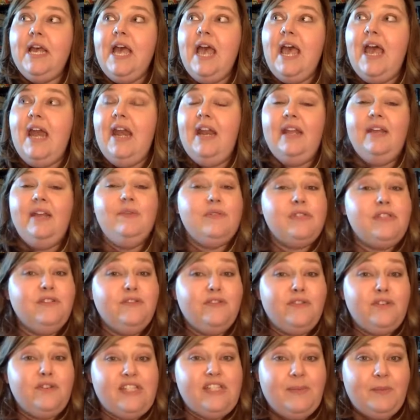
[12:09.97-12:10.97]
And it was the
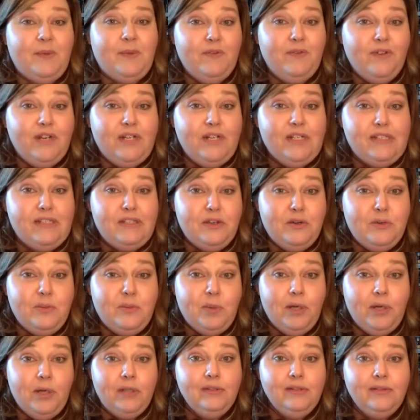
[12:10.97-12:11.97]
first time I've read a slow
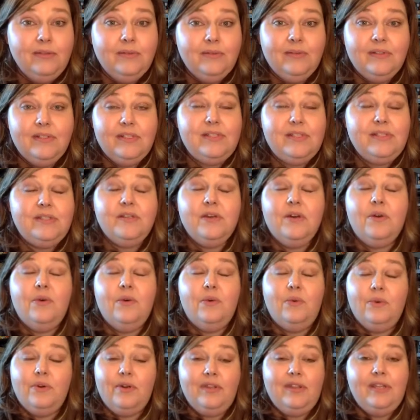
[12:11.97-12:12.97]
burn. So
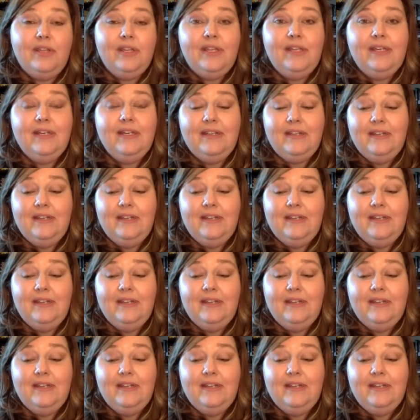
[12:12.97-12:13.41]
worth it.